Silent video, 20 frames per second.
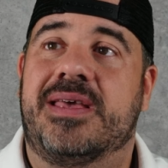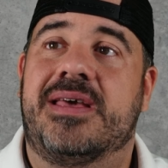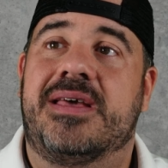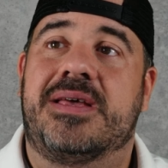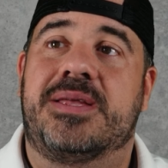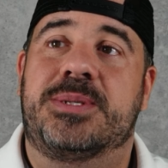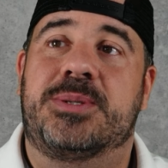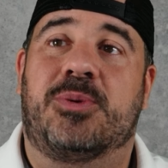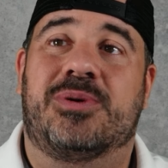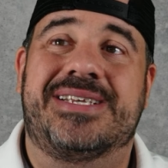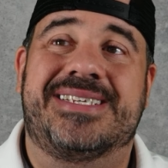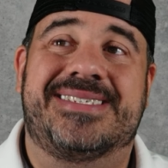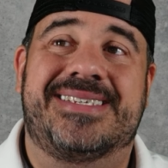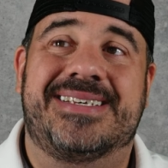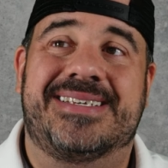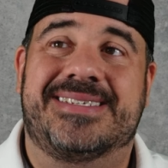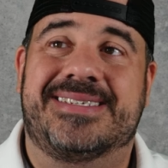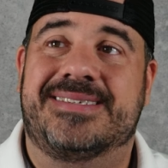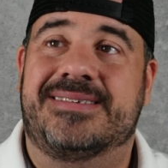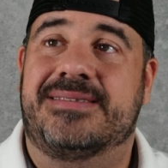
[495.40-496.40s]

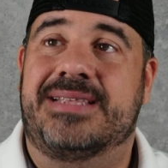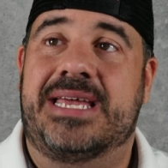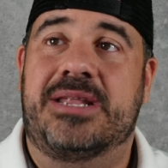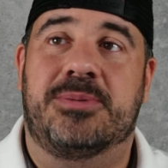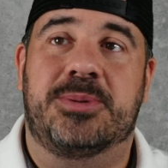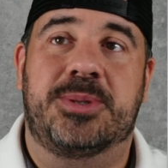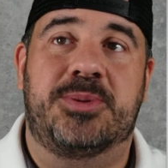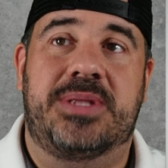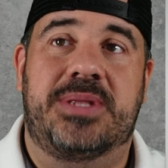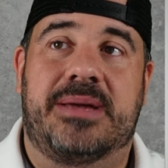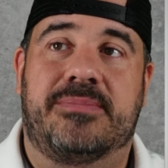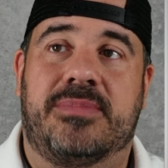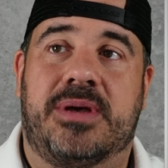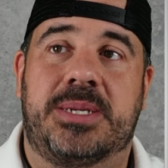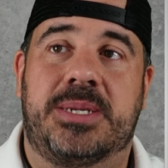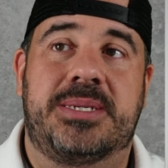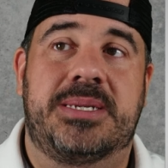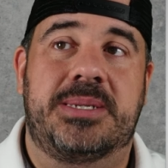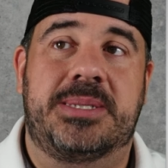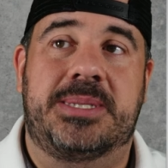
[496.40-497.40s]
26, they don't shoot that
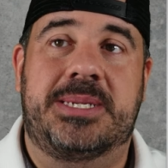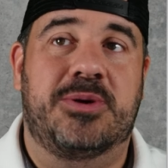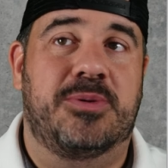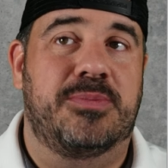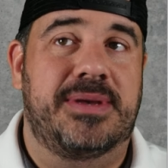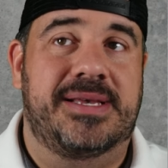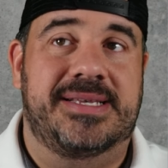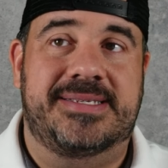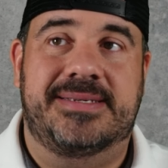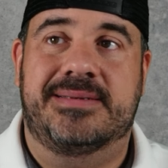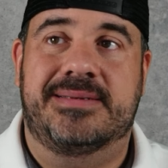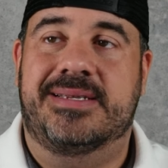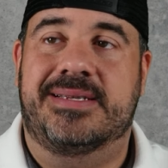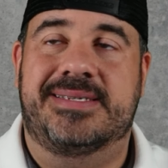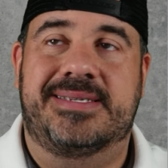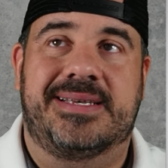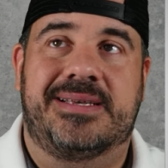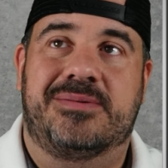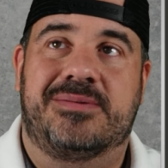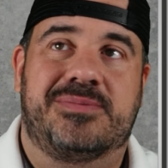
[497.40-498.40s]
much. And they still miss. It's
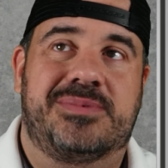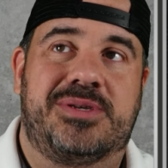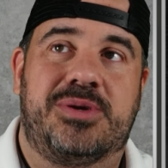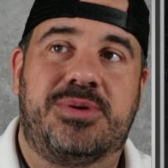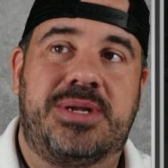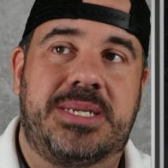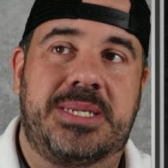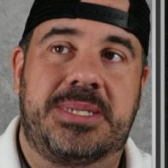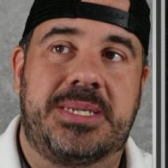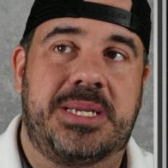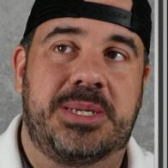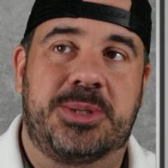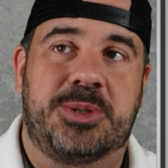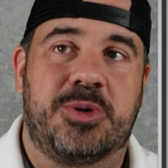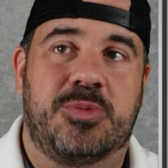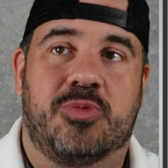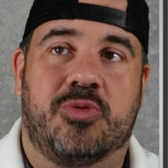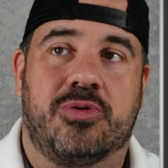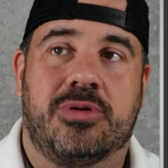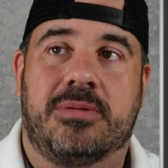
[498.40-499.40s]
like, you just need to shoot
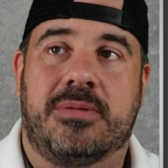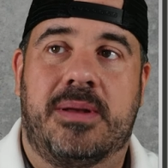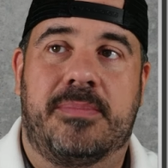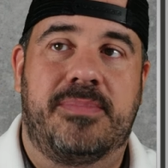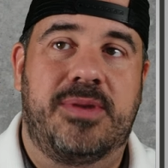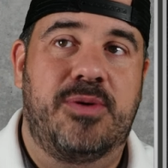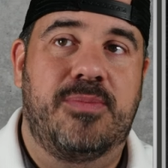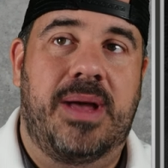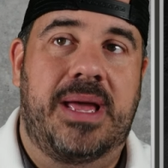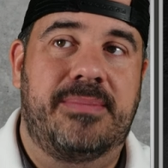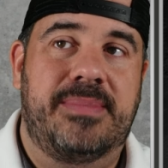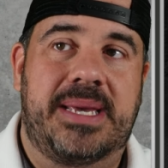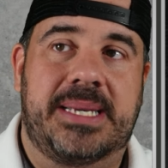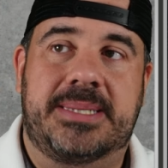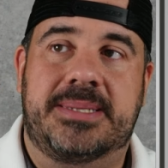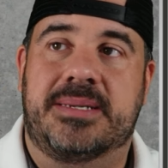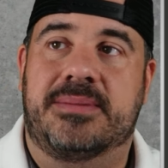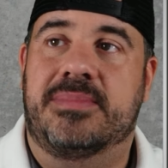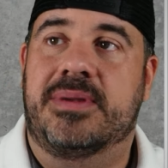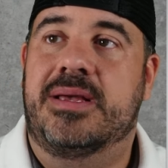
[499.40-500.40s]
more. You might make
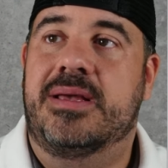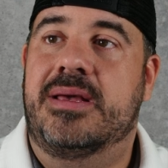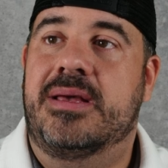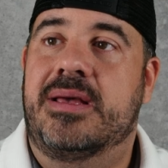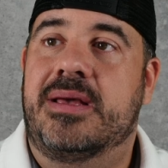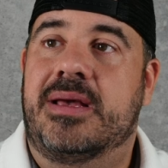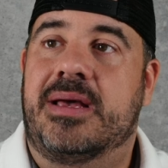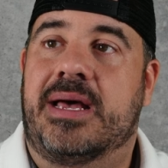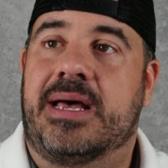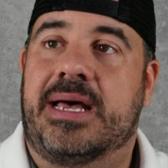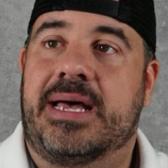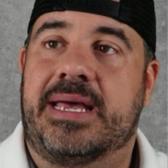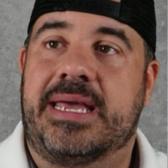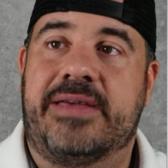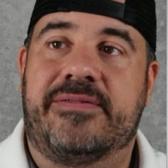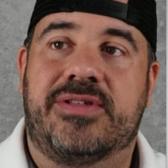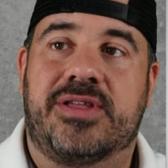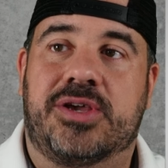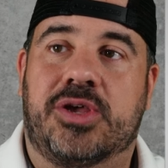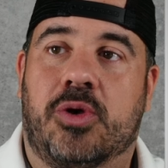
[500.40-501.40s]
some.
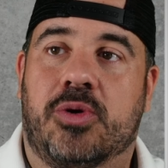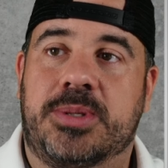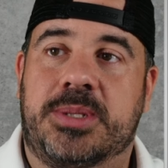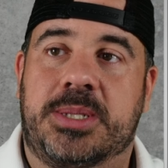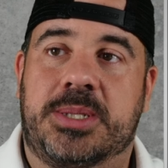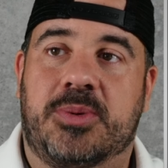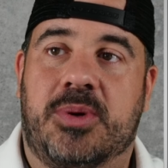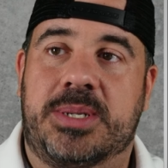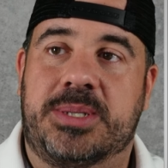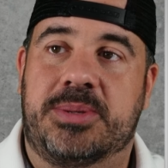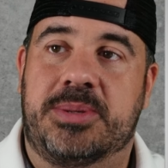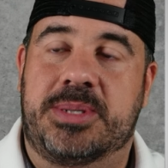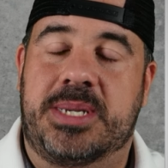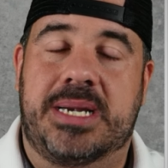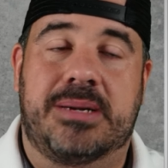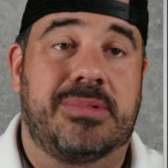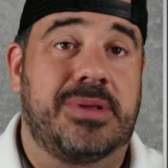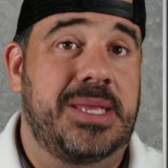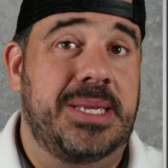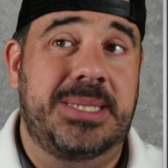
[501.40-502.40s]
Even the goalie situation is
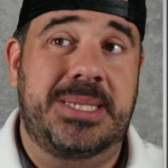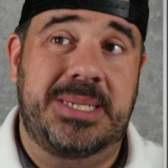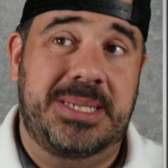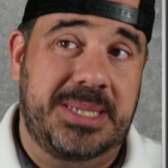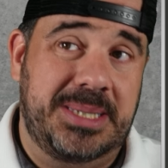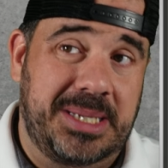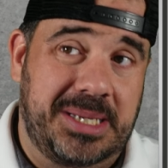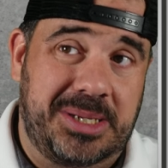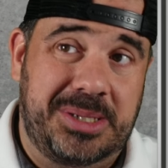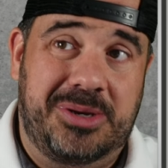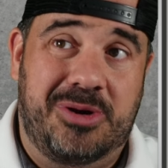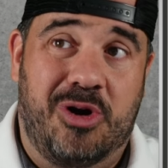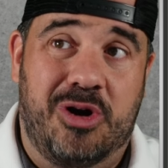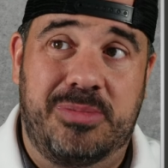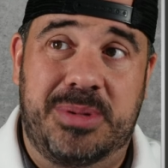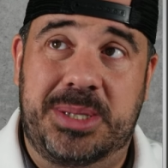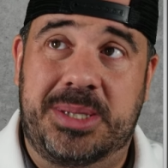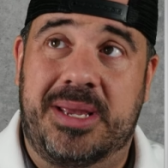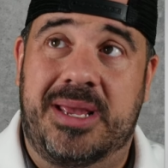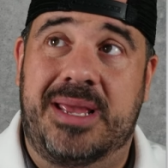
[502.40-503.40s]
terrible. This is just a
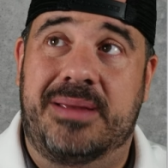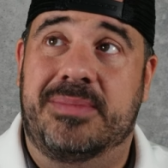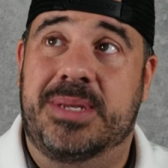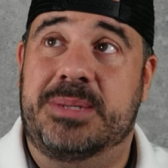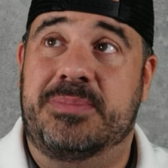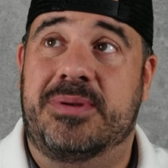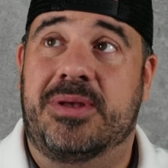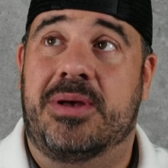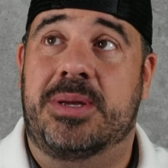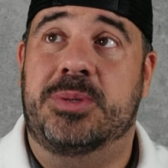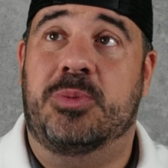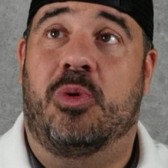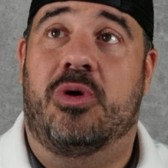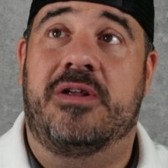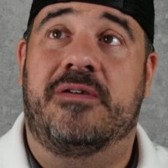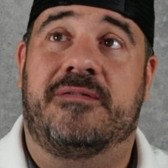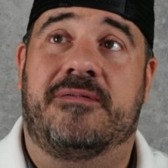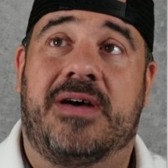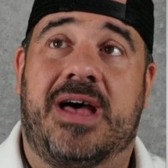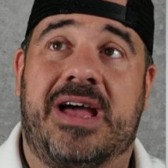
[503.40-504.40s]
garbage game. Let's be honest.
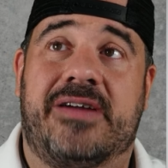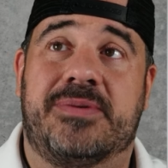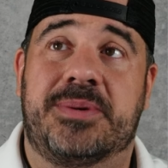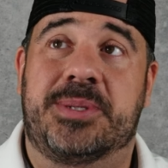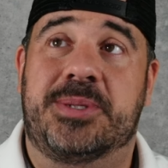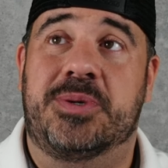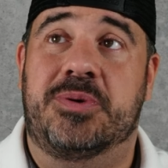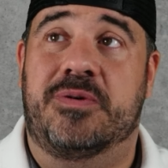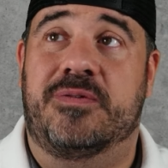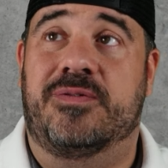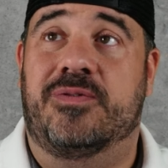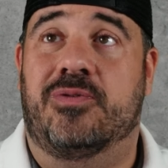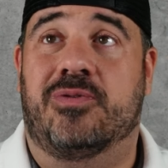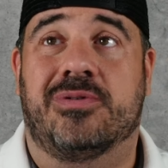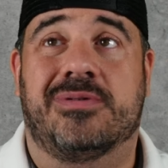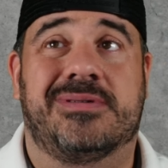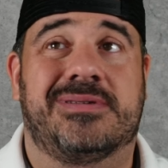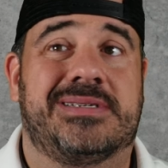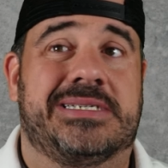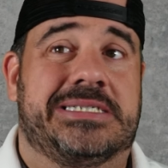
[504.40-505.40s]
1-5
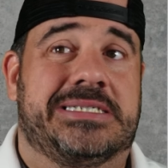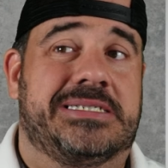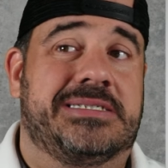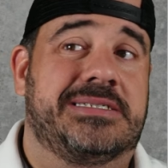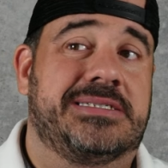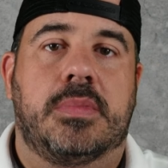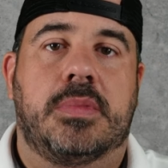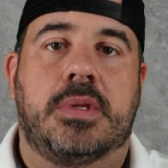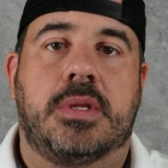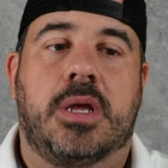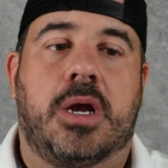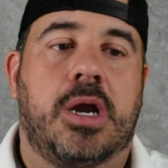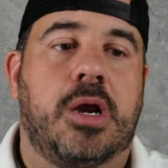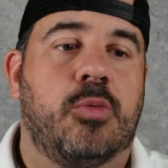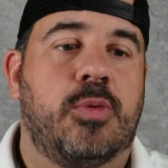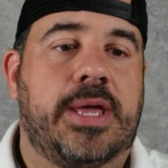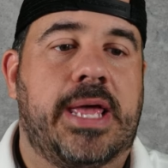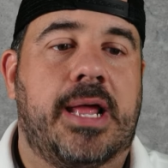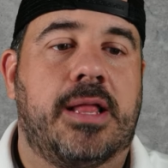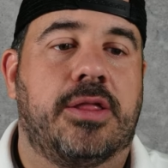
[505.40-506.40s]
or 2-4. All right,
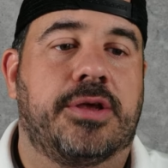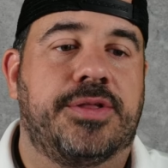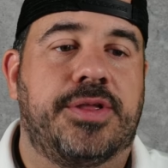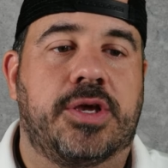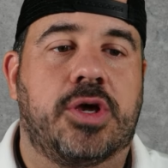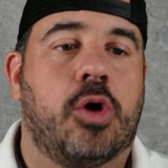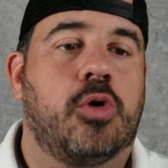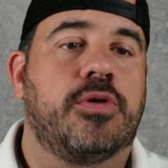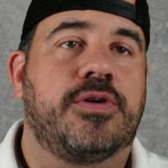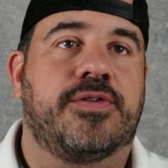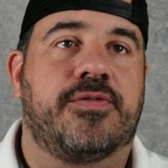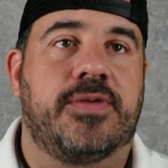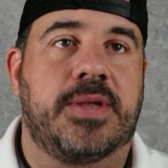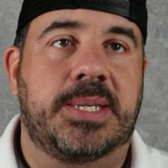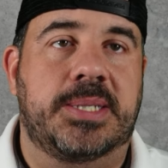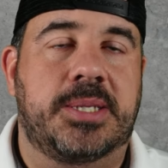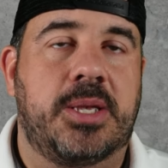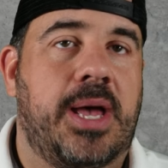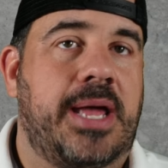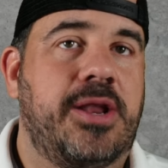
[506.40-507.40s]
we got to look at the goalies for
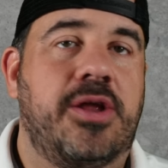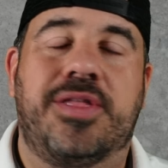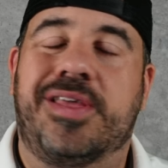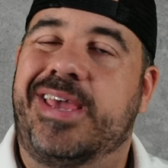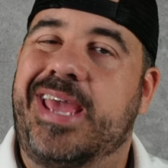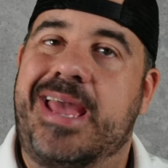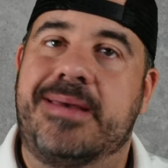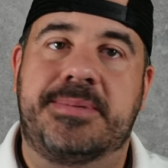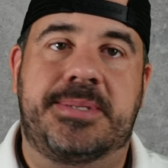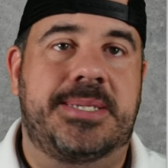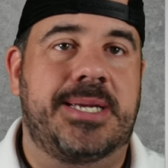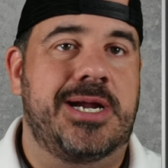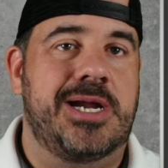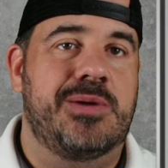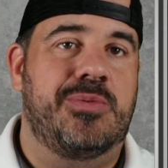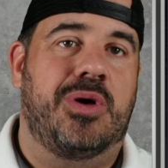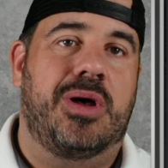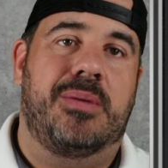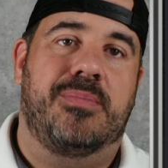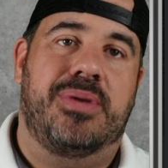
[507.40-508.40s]
this. I know the game's
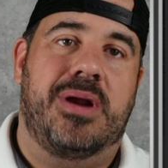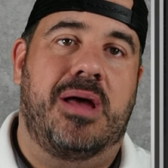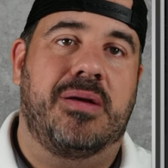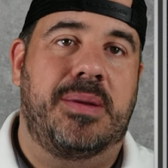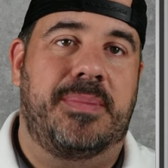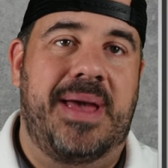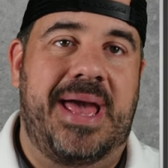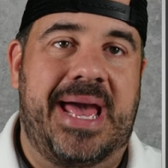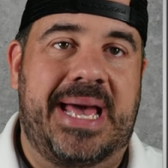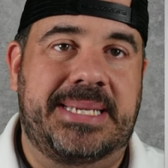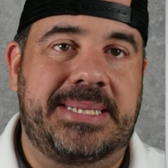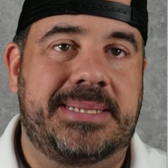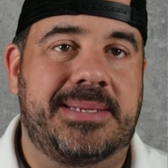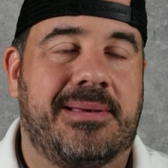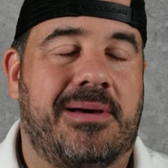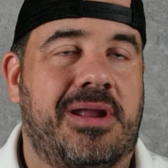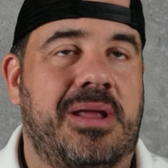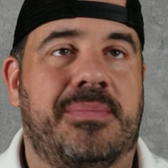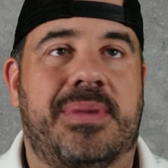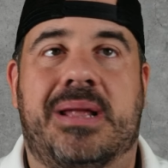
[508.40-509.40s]
terrible. I'm probably passing
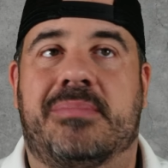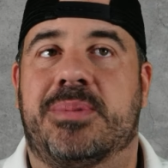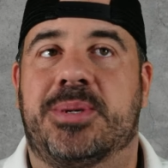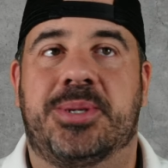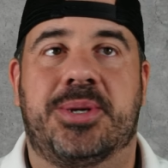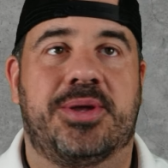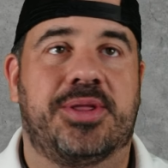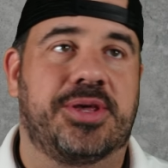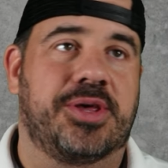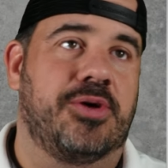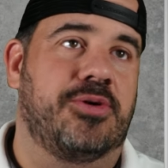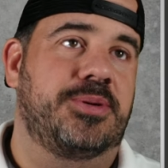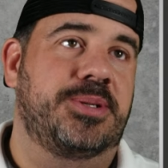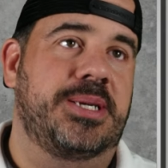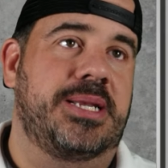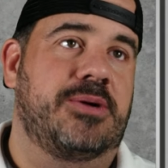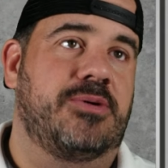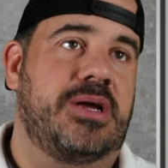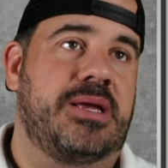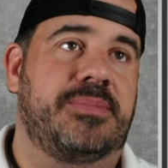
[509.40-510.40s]
on it, but I'm going to show you the goalies
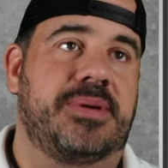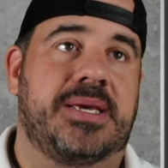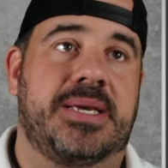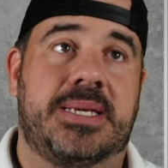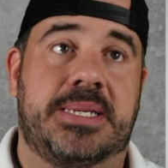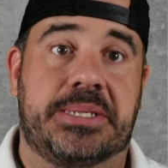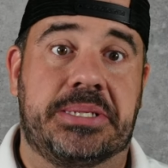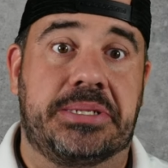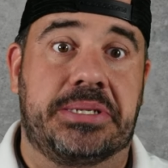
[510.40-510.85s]
anyway because,